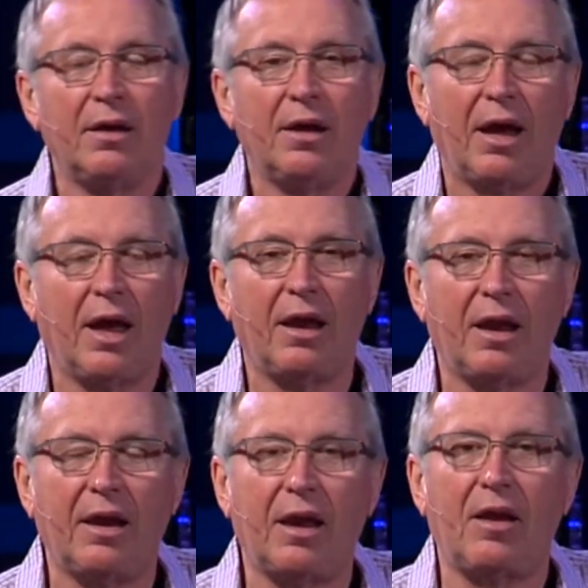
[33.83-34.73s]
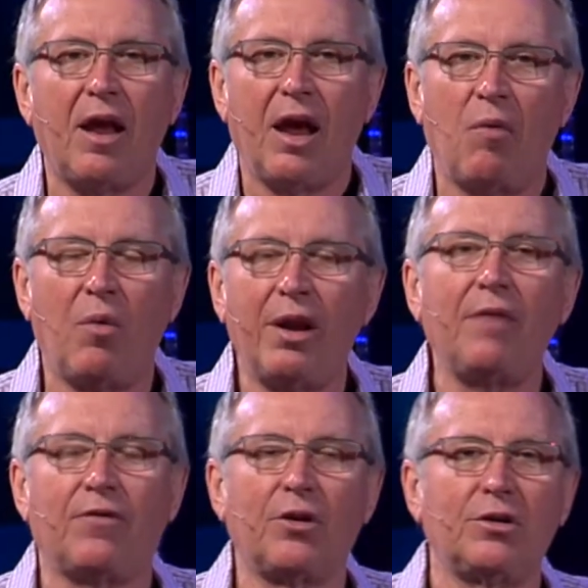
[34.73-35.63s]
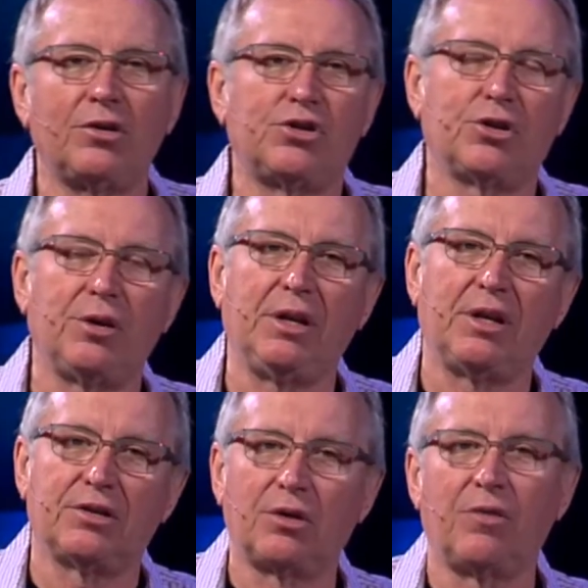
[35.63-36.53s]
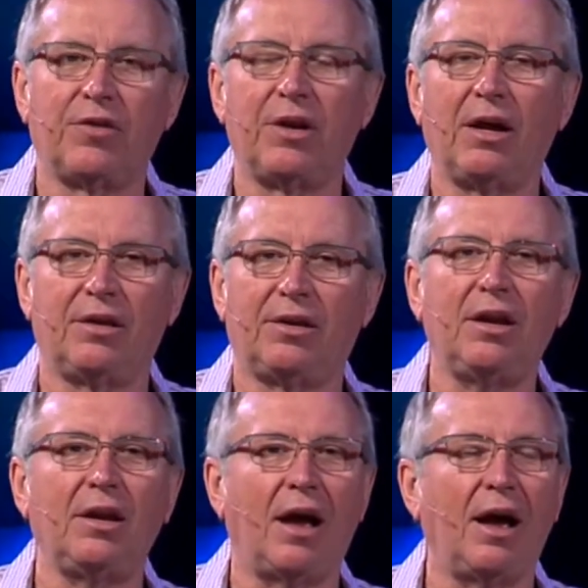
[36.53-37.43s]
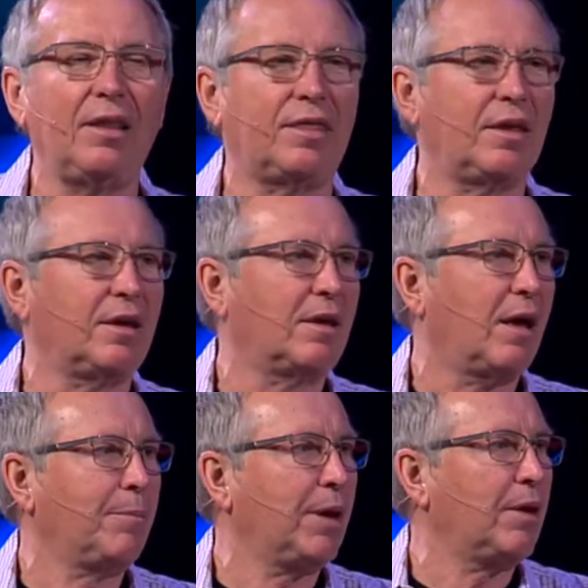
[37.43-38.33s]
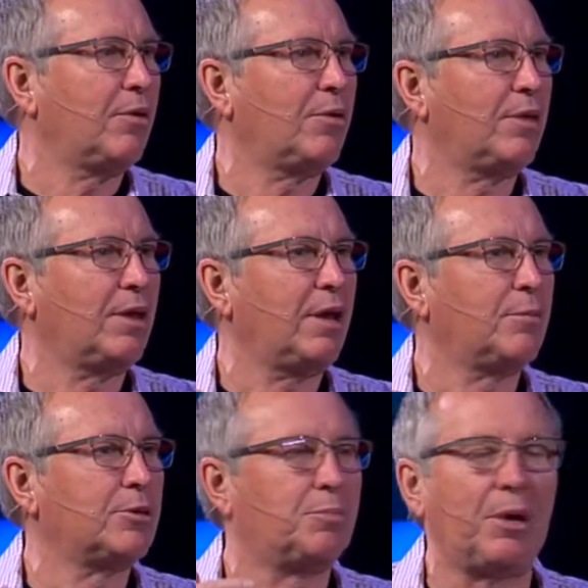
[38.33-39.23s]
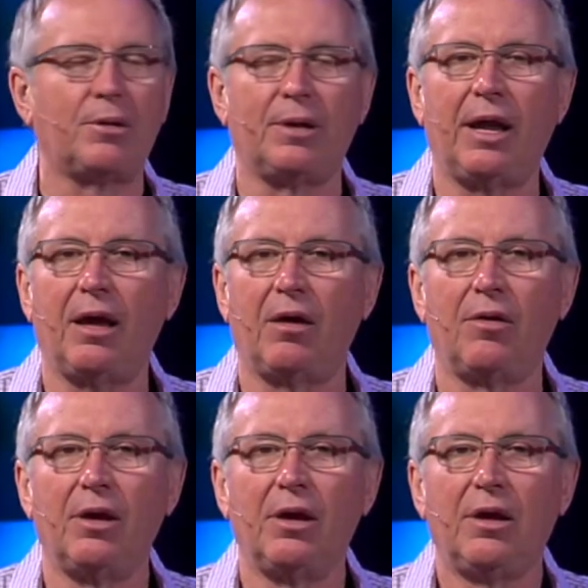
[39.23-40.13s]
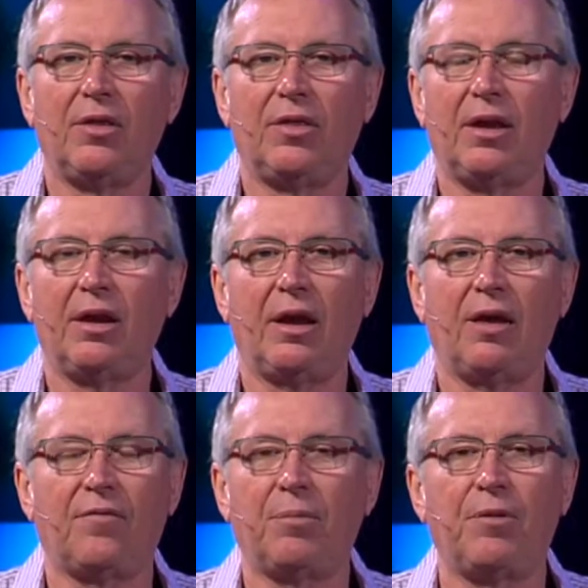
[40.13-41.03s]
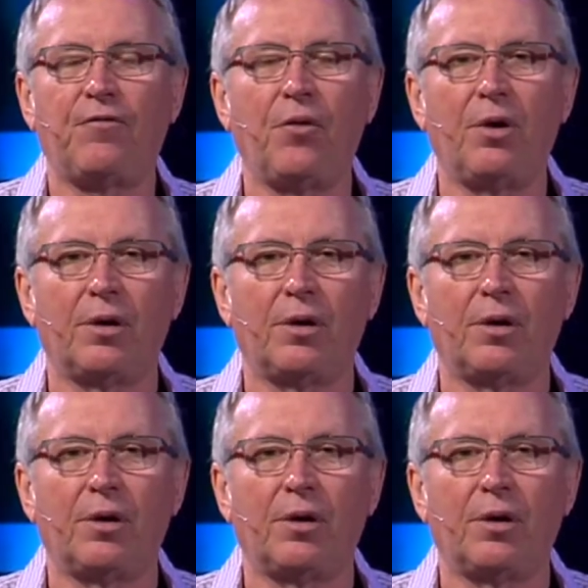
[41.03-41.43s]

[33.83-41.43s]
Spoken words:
And what I've learned during this COVID-19, I think I'm getting to know the neighbors better now than ever before.